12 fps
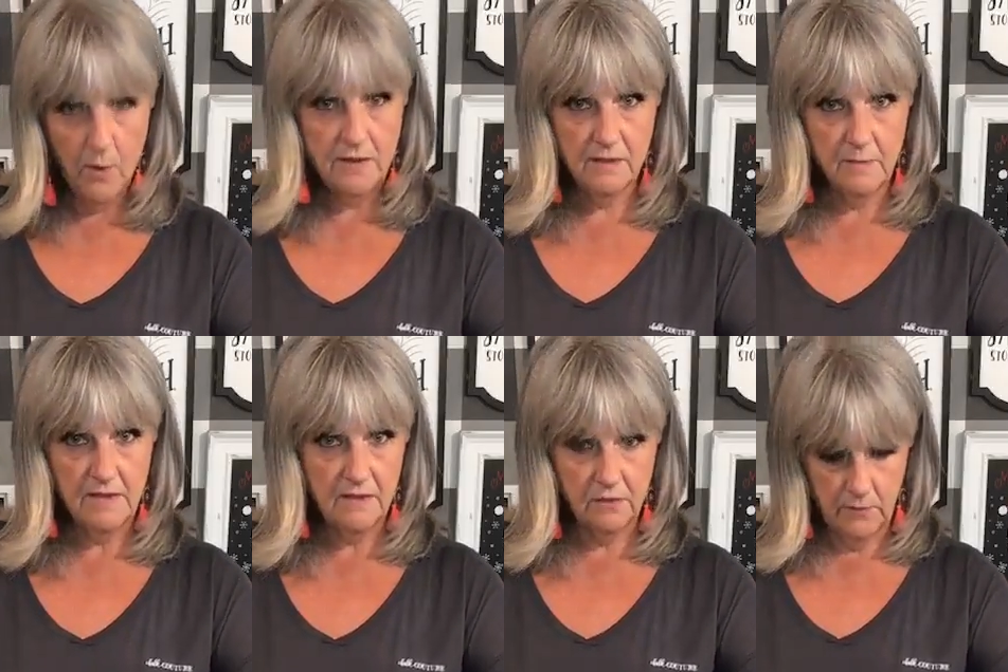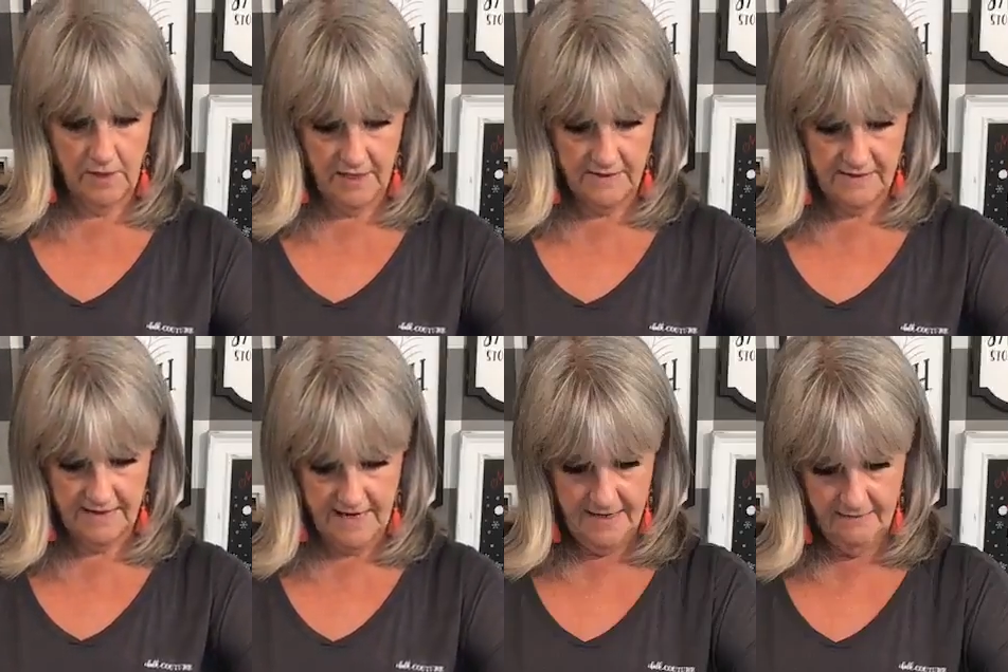but I'm going
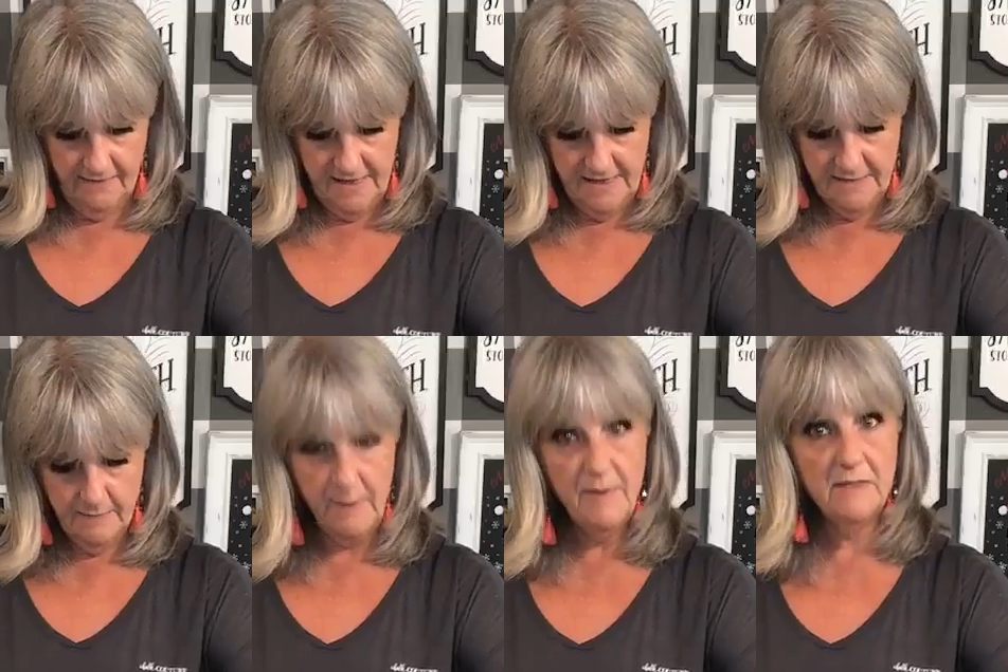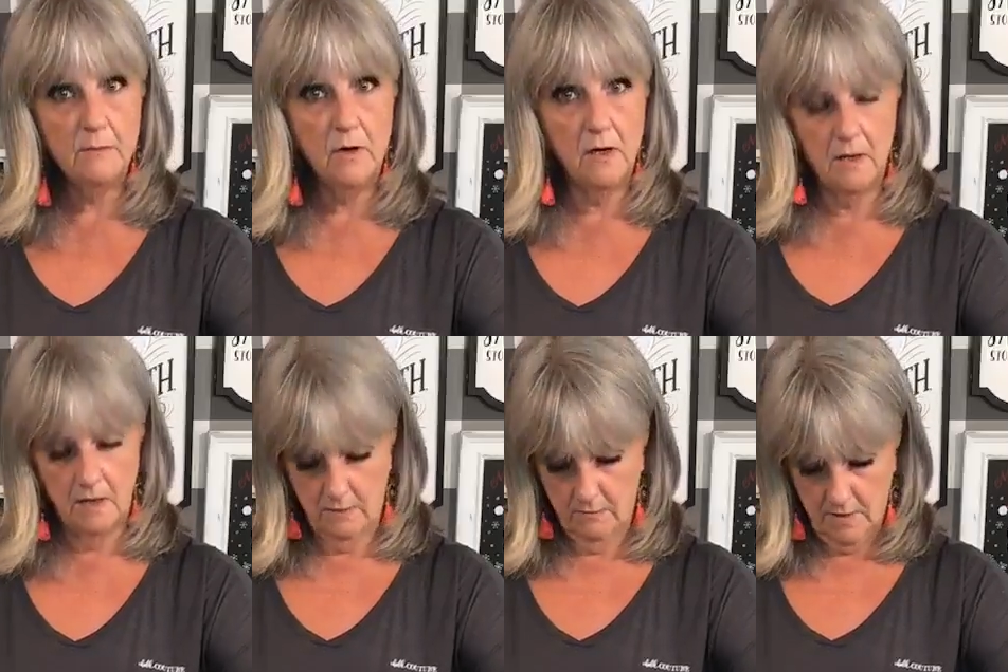to be doing a set of
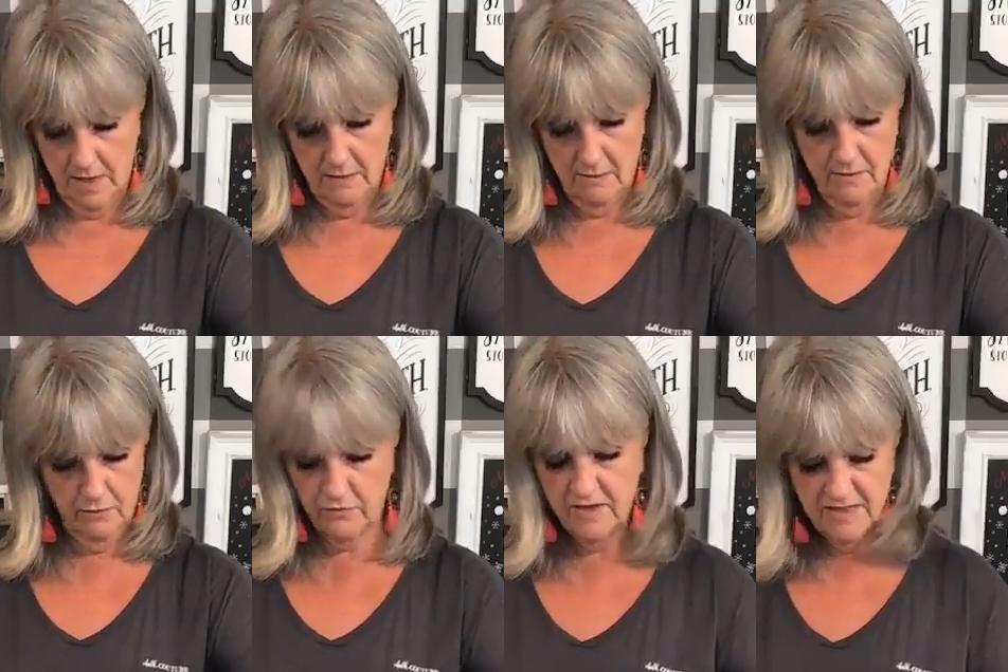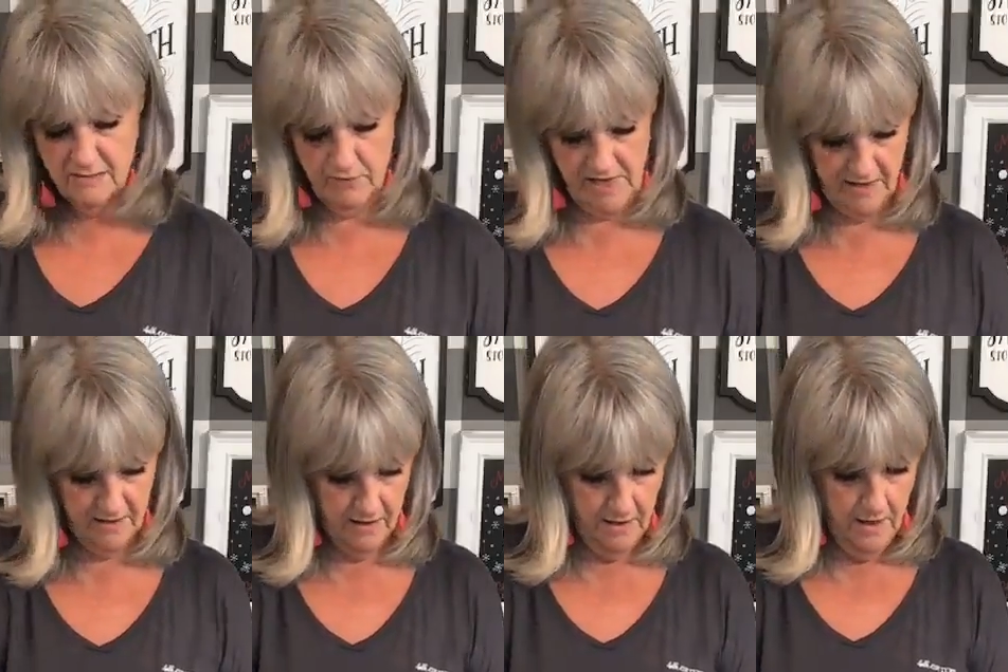these maybe tomorrow. I
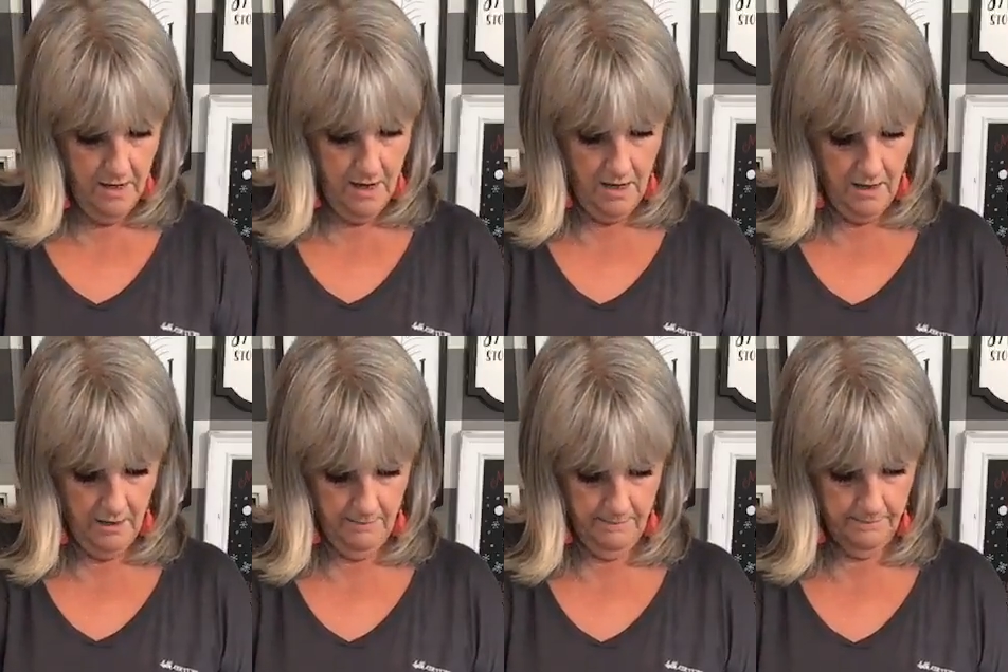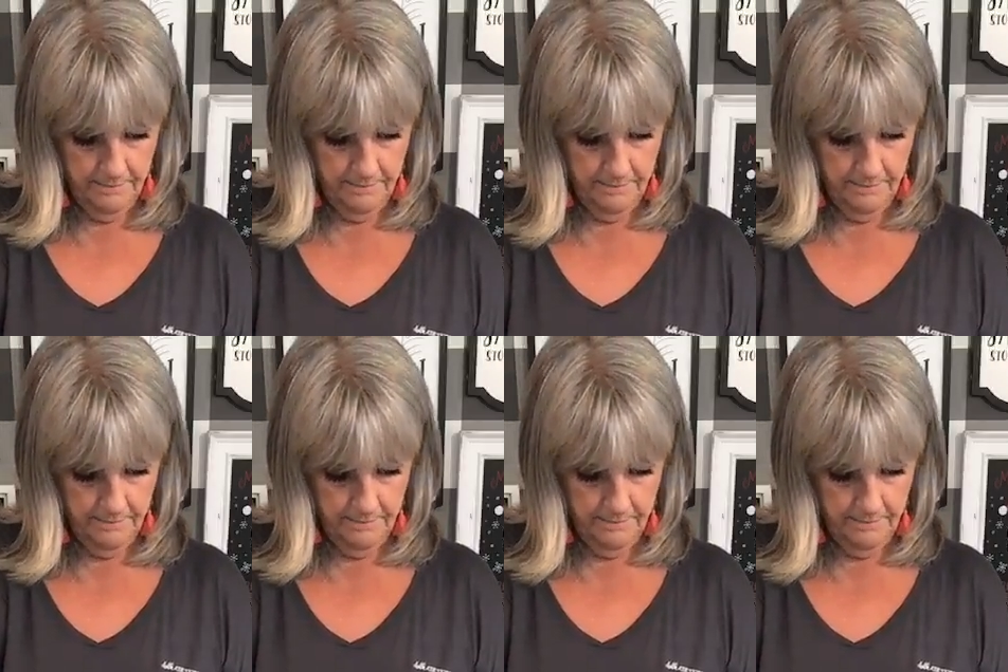don't know, or this week.